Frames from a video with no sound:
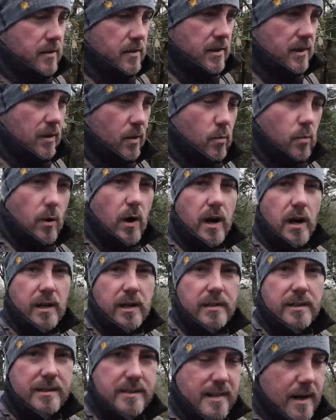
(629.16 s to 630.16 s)

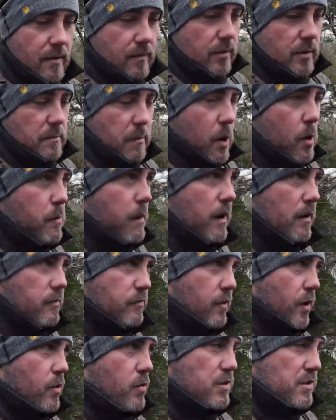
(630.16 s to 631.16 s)
work of the devil, mobile
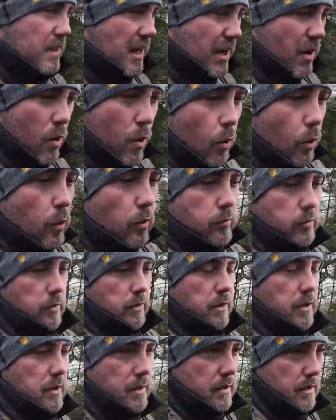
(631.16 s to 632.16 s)
phones. They are awful.
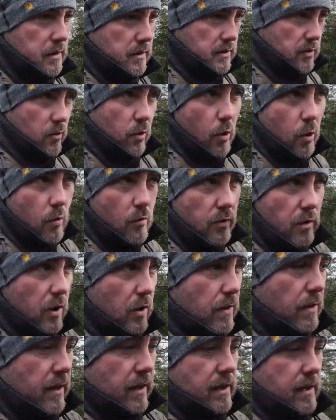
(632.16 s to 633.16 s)
They're awful,
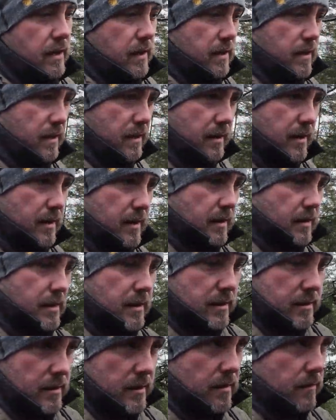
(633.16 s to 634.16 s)
aren't they?
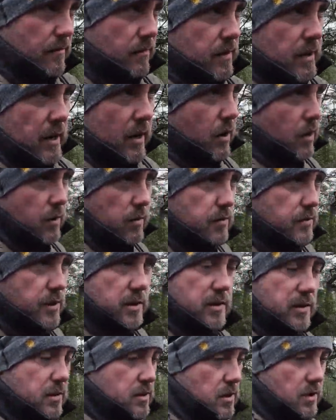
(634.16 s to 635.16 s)

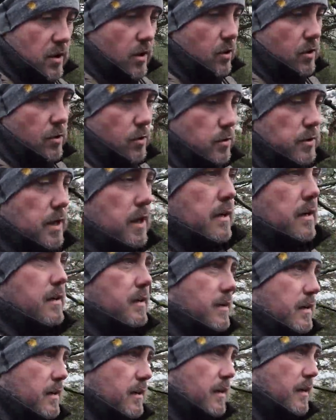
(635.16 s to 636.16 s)
They're not good.
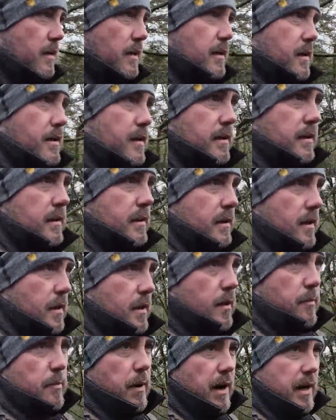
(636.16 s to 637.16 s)

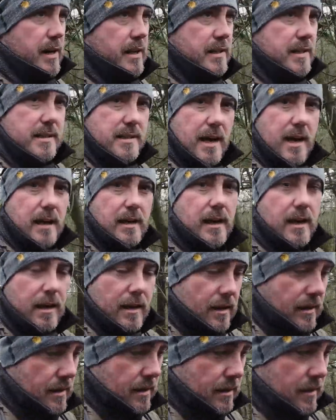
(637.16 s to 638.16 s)
Back in the day,
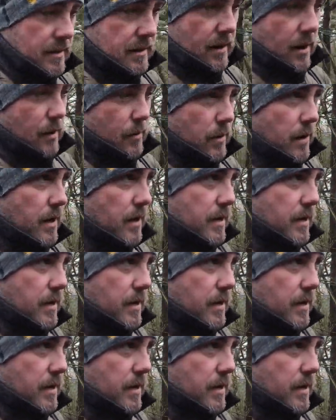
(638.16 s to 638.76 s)
you